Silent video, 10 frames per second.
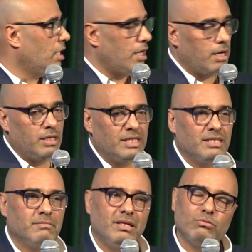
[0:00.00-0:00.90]

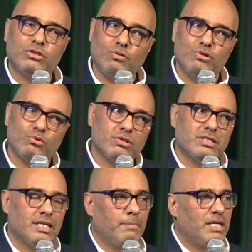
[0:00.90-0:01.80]
But it was also,
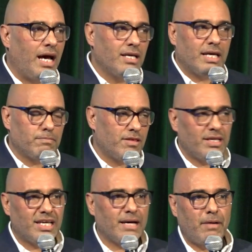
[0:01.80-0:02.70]
I kept
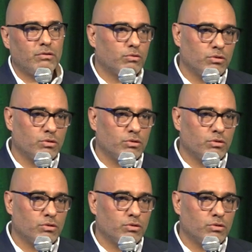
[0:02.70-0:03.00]
thinking about it.